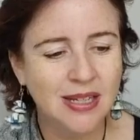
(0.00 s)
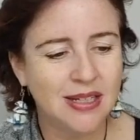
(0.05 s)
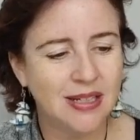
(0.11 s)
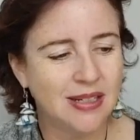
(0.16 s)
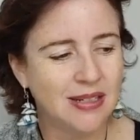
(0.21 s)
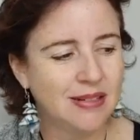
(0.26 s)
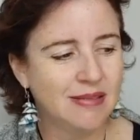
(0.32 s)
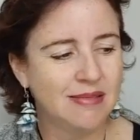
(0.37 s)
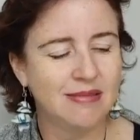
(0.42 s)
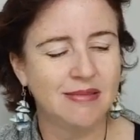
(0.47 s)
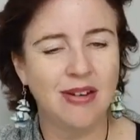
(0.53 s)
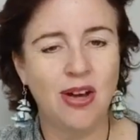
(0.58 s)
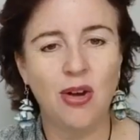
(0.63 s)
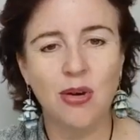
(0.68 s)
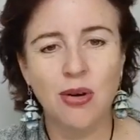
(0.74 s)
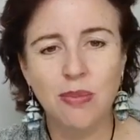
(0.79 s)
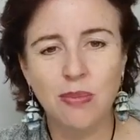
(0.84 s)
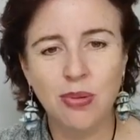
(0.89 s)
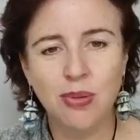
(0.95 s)
and
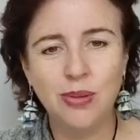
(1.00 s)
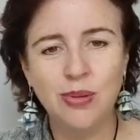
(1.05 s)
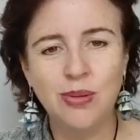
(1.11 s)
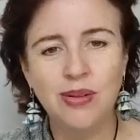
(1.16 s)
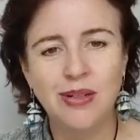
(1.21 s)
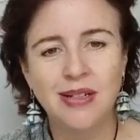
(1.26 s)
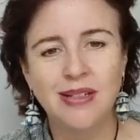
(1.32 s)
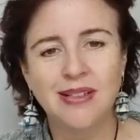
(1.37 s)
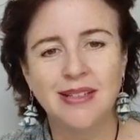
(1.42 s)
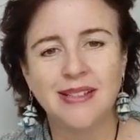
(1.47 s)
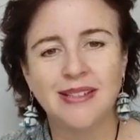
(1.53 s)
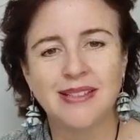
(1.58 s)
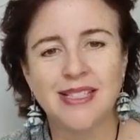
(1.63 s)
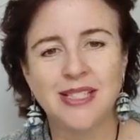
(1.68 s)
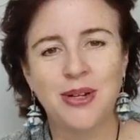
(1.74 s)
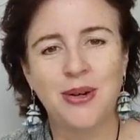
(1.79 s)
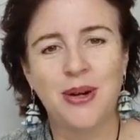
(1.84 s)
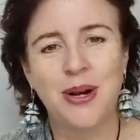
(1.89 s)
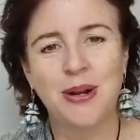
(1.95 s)
horrible.
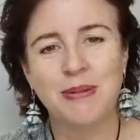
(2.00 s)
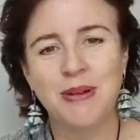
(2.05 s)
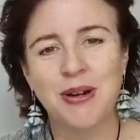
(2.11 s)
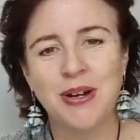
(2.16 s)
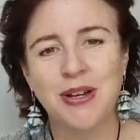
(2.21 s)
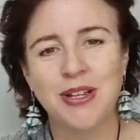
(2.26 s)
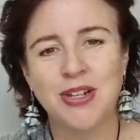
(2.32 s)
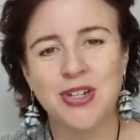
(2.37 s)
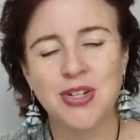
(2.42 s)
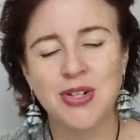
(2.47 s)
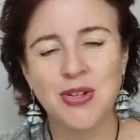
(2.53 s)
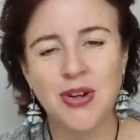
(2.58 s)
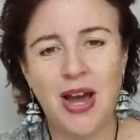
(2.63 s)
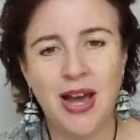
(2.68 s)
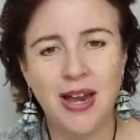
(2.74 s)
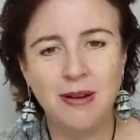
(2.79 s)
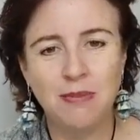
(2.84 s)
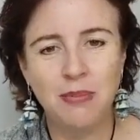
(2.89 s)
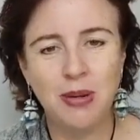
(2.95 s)
So I'm going to
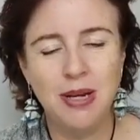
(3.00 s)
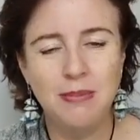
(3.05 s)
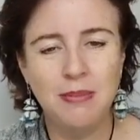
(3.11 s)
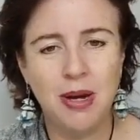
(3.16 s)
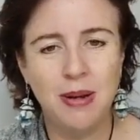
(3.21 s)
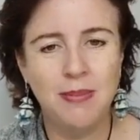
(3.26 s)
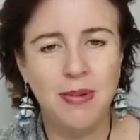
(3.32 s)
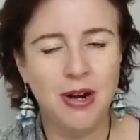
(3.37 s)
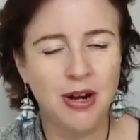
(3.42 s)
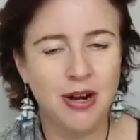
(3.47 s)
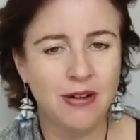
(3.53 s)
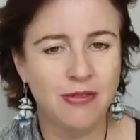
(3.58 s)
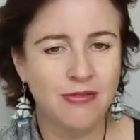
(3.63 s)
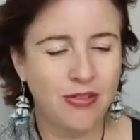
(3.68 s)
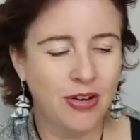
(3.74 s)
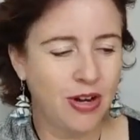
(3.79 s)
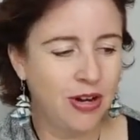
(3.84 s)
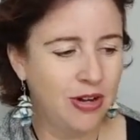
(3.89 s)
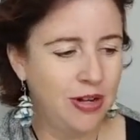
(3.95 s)
unpin my
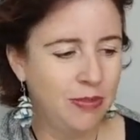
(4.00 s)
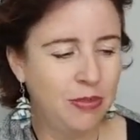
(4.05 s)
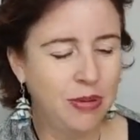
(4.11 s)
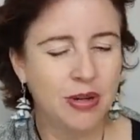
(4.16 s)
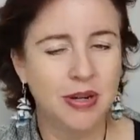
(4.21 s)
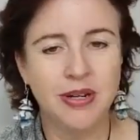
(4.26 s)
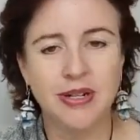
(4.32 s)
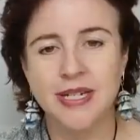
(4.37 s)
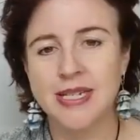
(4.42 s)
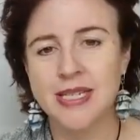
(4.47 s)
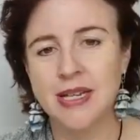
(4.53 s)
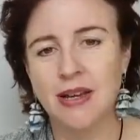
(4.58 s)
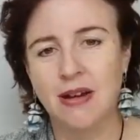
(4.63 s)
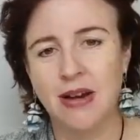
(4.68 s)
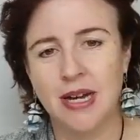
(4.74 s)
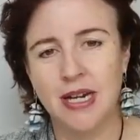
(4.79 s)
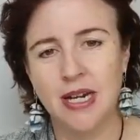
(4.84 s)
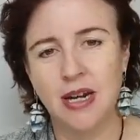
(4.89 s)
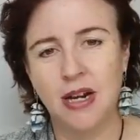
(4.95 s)
microphone, put it
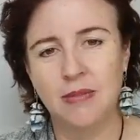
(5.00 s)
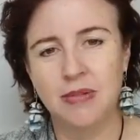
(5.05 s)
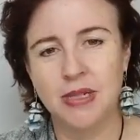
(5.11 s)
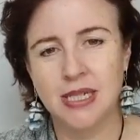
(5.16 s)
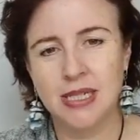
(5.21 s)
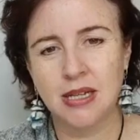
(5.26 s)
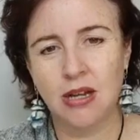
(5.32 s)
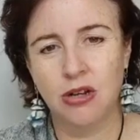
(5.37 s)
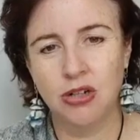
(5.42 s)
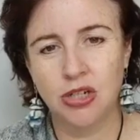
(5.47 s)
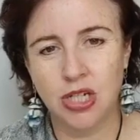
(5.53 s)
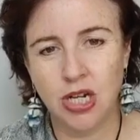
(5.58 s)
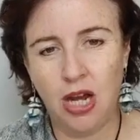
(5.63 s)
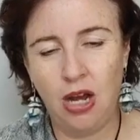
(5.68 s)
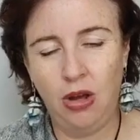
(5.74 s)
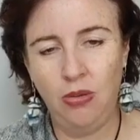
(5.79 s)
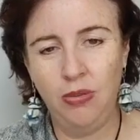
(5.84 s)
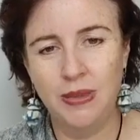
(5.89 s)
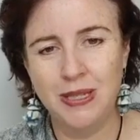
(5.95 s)
aside, and I'm just going to
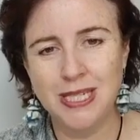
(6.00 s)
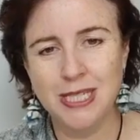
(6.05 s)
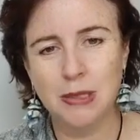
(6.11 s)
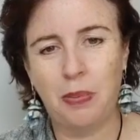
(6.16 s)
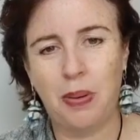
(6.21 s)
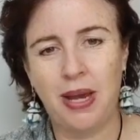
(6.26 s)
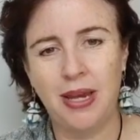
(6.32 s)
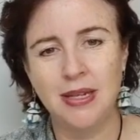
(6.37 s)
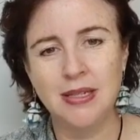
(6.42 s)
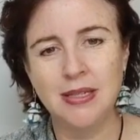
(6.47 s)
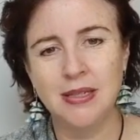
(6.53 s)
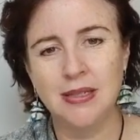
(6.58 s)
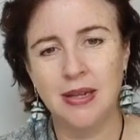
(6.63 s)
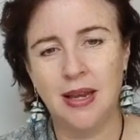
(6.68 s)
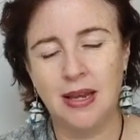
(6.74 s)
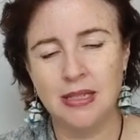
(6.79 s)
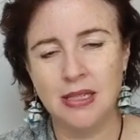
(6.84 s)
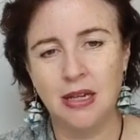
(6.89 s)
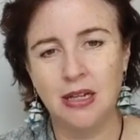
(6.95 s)
hold this space
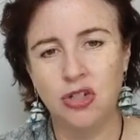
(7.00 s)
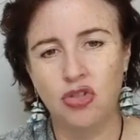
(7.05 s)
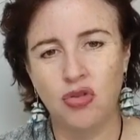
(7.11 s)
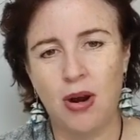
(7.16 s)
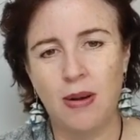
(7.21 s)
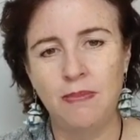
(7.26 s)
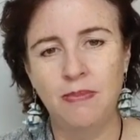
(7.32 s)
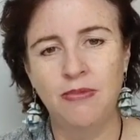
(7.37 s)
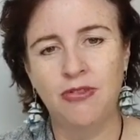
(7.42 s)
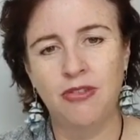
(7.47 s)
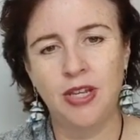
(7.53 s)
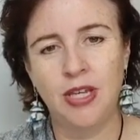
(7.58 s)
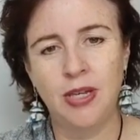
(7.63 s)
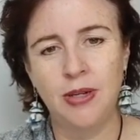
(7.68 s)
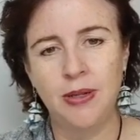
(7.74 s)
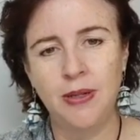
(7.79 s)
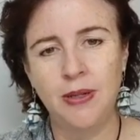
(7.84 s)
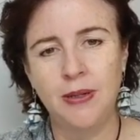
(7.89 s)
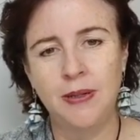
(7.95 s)
as I drum for
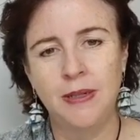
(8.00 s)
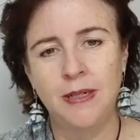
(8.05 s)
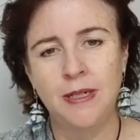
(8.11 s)
you.